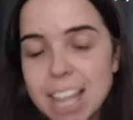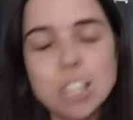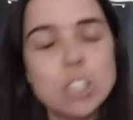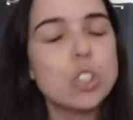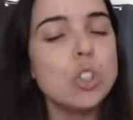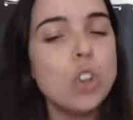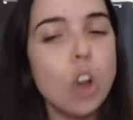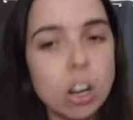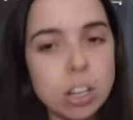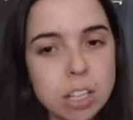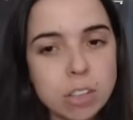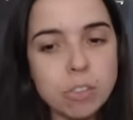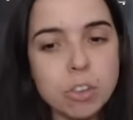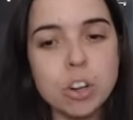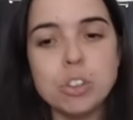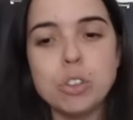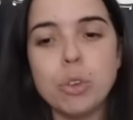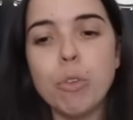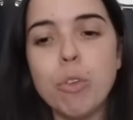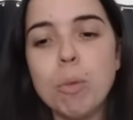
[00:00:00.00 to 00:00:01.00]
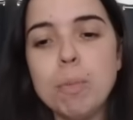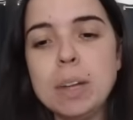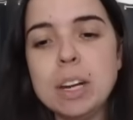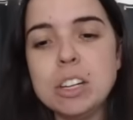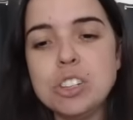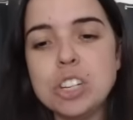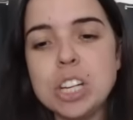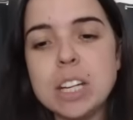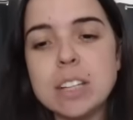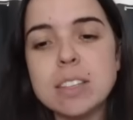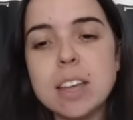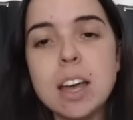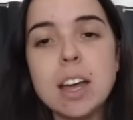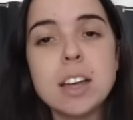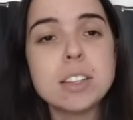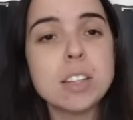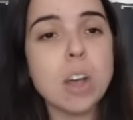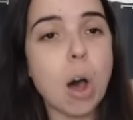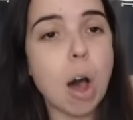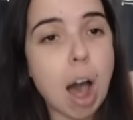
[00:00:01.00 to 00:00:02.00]
It's not given on your formula sheet.
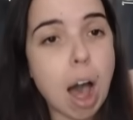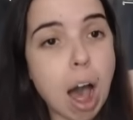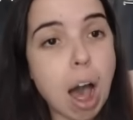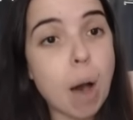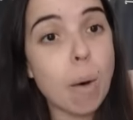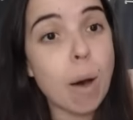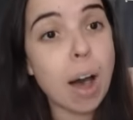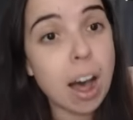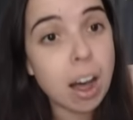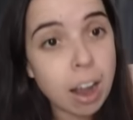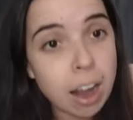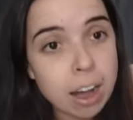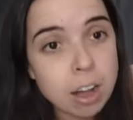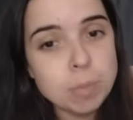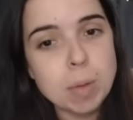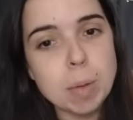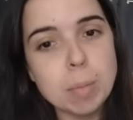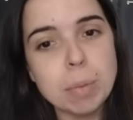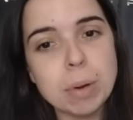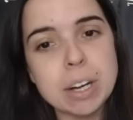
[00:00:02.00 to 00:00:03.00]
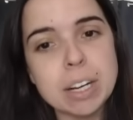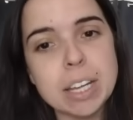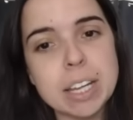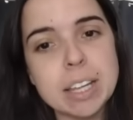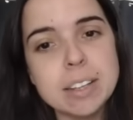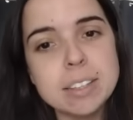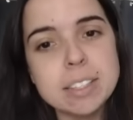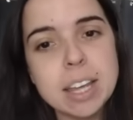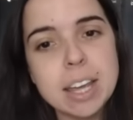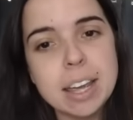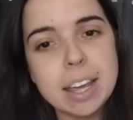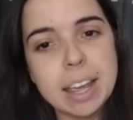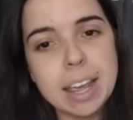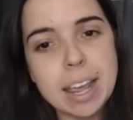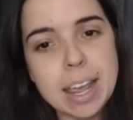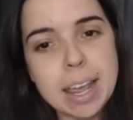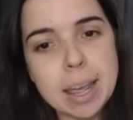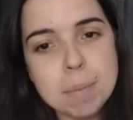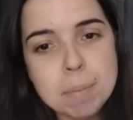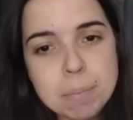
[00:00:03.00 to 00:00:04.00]
So how I remember it is
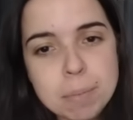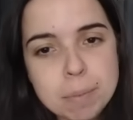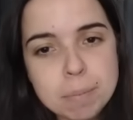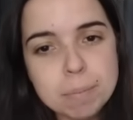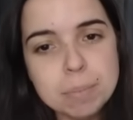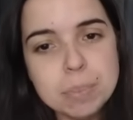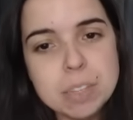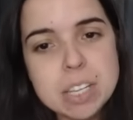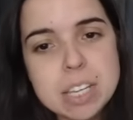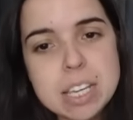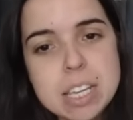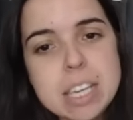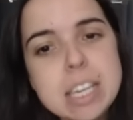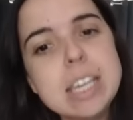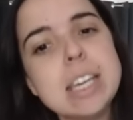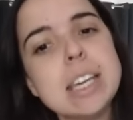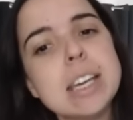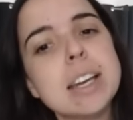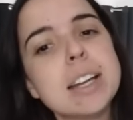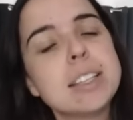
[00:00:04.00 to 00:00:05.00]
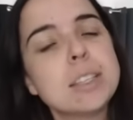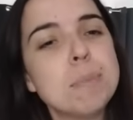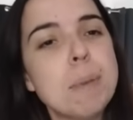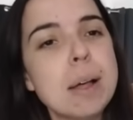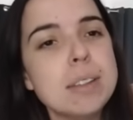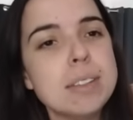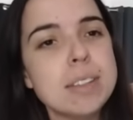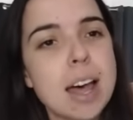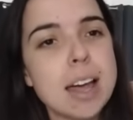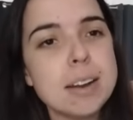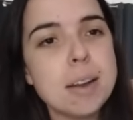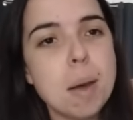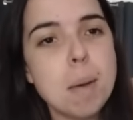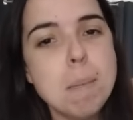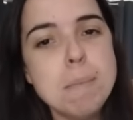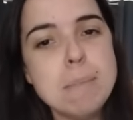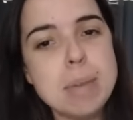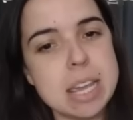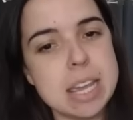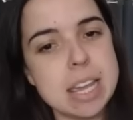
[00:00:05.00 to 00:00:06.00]
ME. It spells out
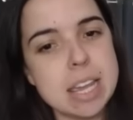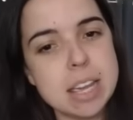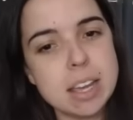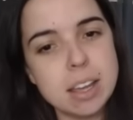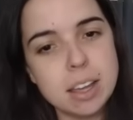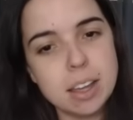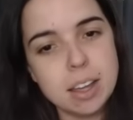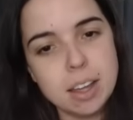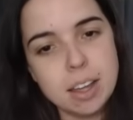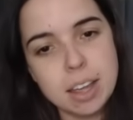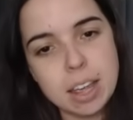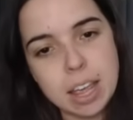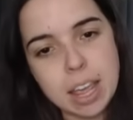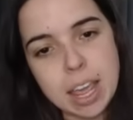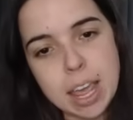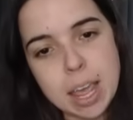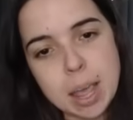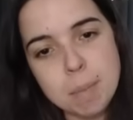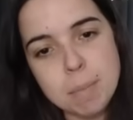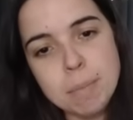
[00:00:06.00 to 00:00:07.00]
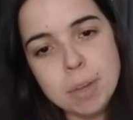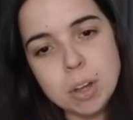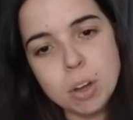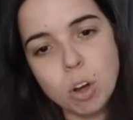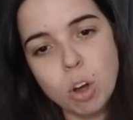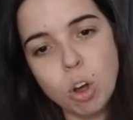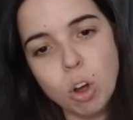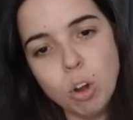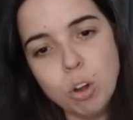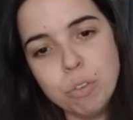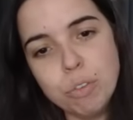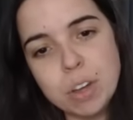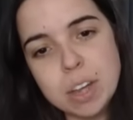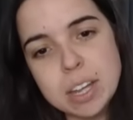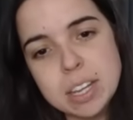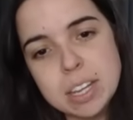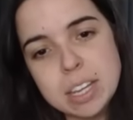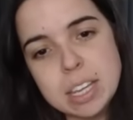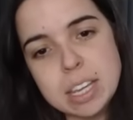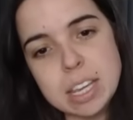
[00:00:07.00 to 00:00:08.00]
me. M
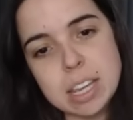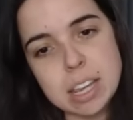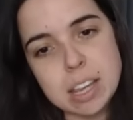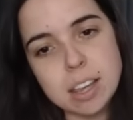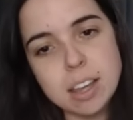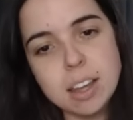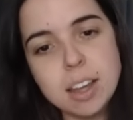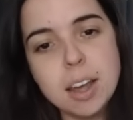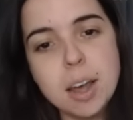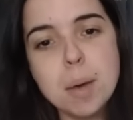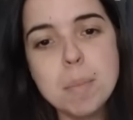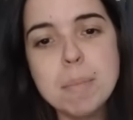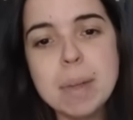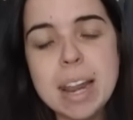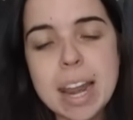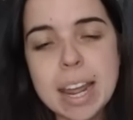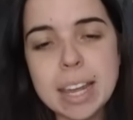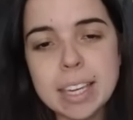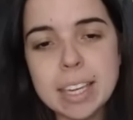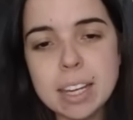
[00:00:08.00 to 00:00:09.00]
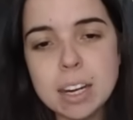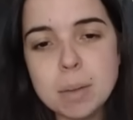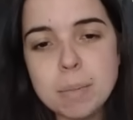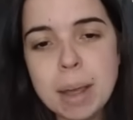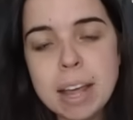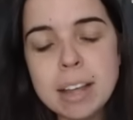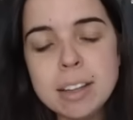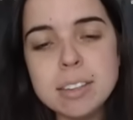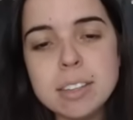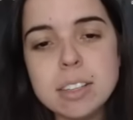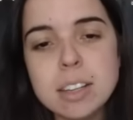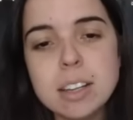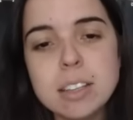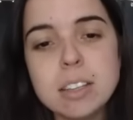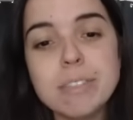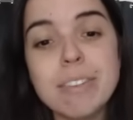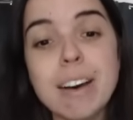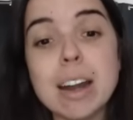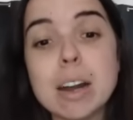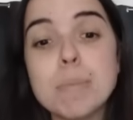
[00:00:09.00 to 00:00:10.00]
over E. Molecular mass
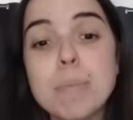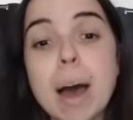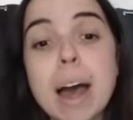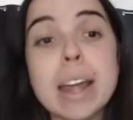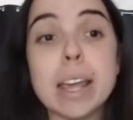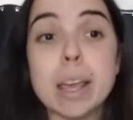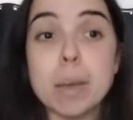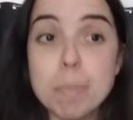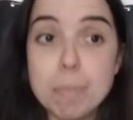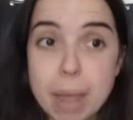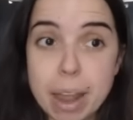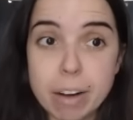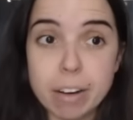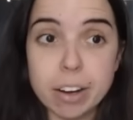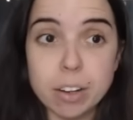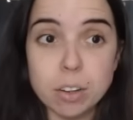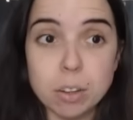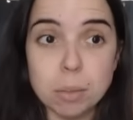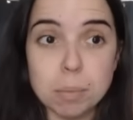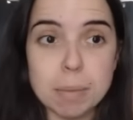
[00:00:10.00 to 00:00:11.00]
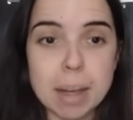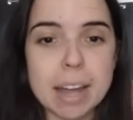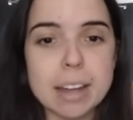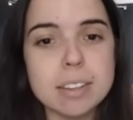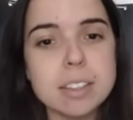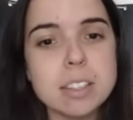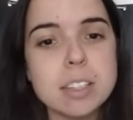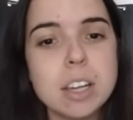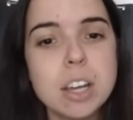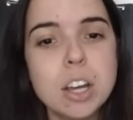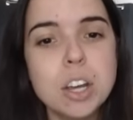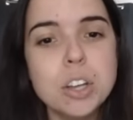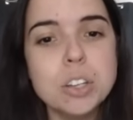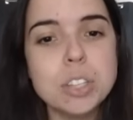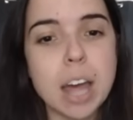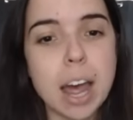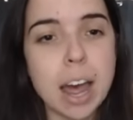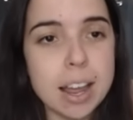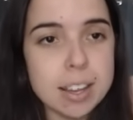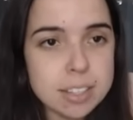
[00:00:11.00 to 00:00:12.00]
divided by empirical mass.
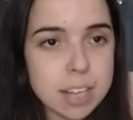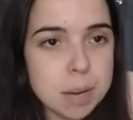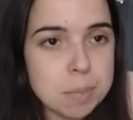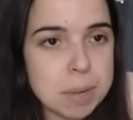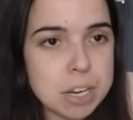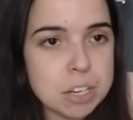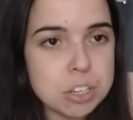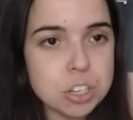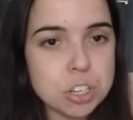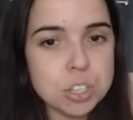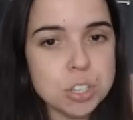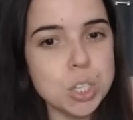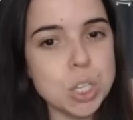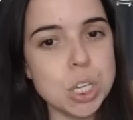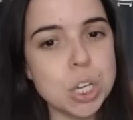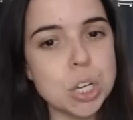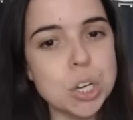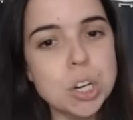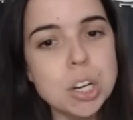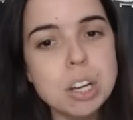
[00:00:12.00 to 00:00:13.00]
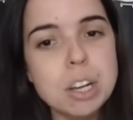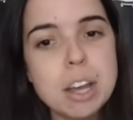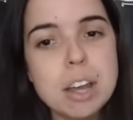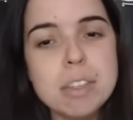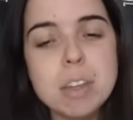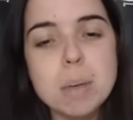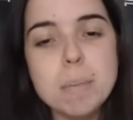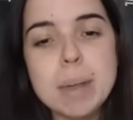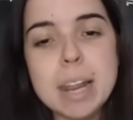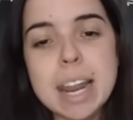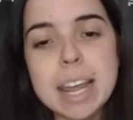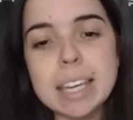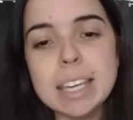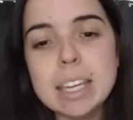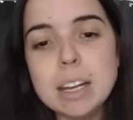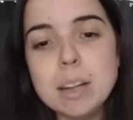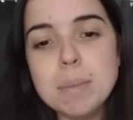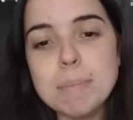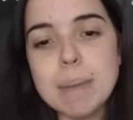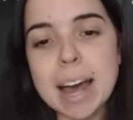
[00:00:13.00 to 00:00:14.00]
So as I mentioned to you, the
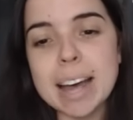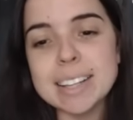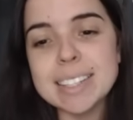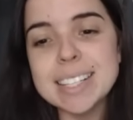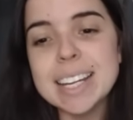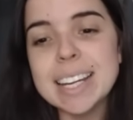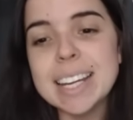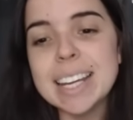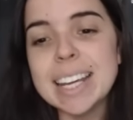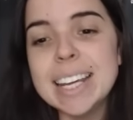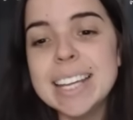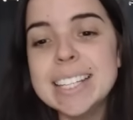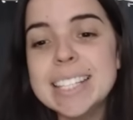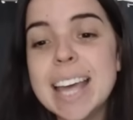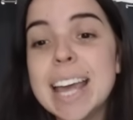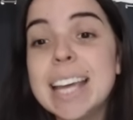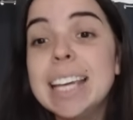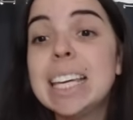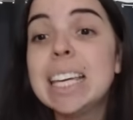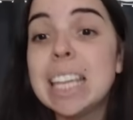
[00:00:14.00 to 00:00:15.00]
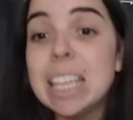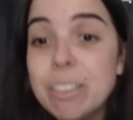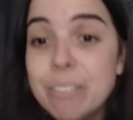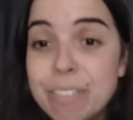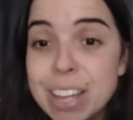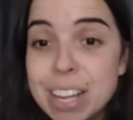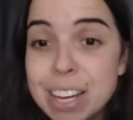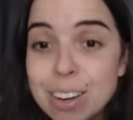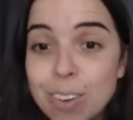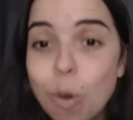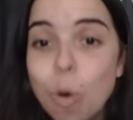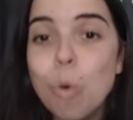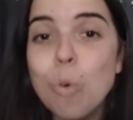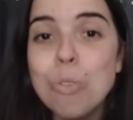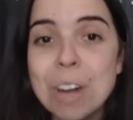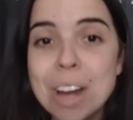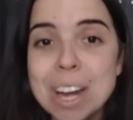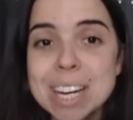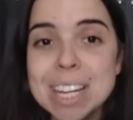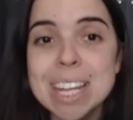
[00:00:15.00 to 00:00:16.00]
molecular mass is given
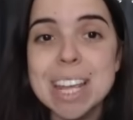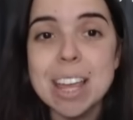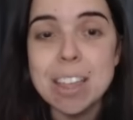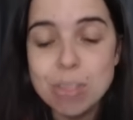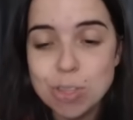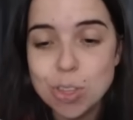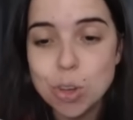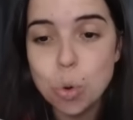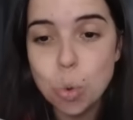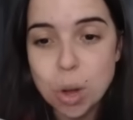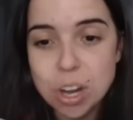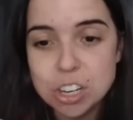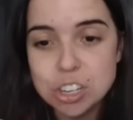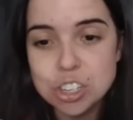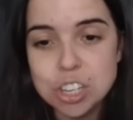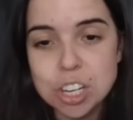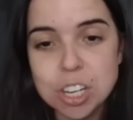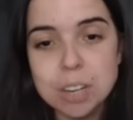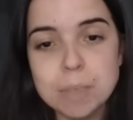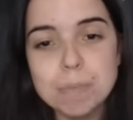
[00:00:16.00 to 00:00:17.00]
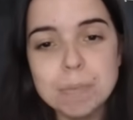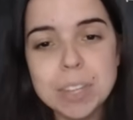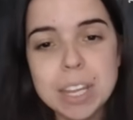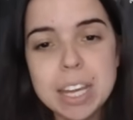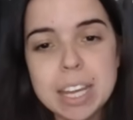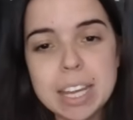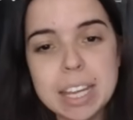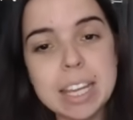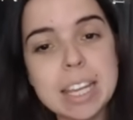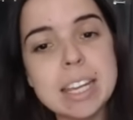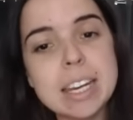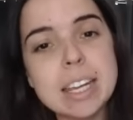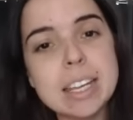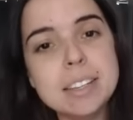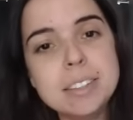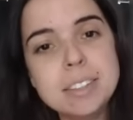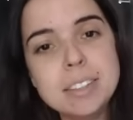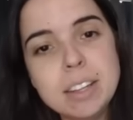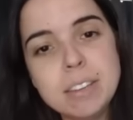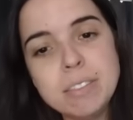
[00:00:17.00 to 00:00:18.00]
already in the question. It
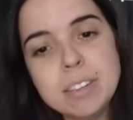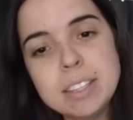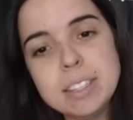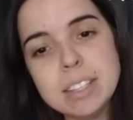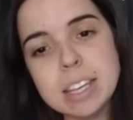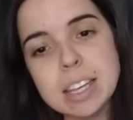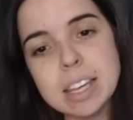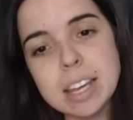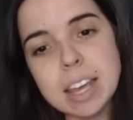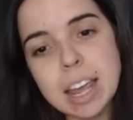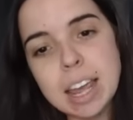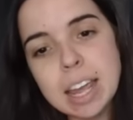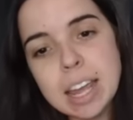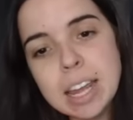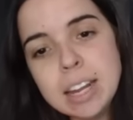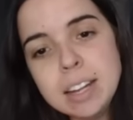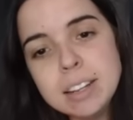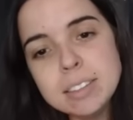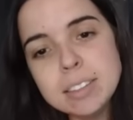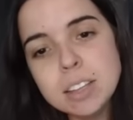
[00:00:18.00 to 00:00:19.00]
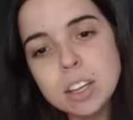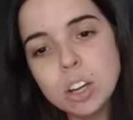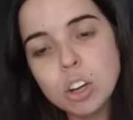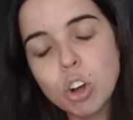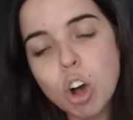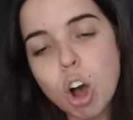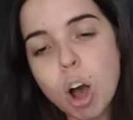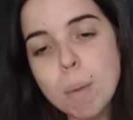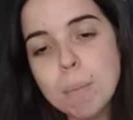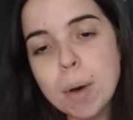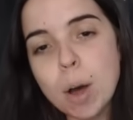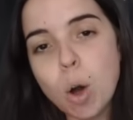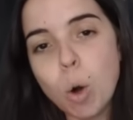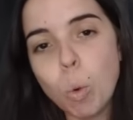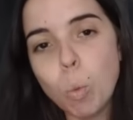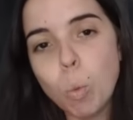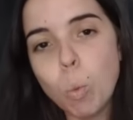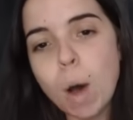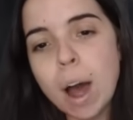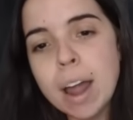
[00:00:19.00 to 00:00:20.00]
is
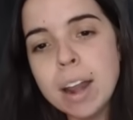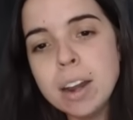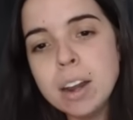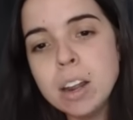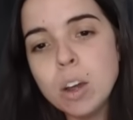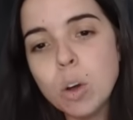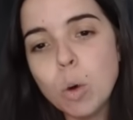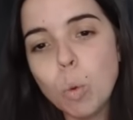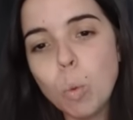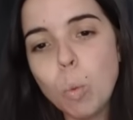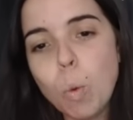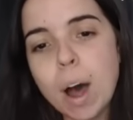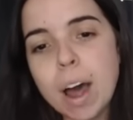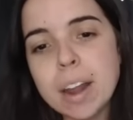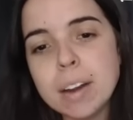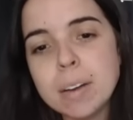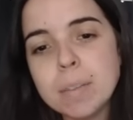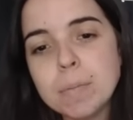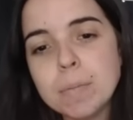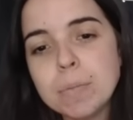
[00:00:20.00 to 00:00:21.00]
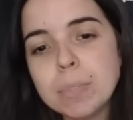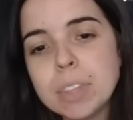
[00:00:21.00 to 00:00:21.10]
78.11.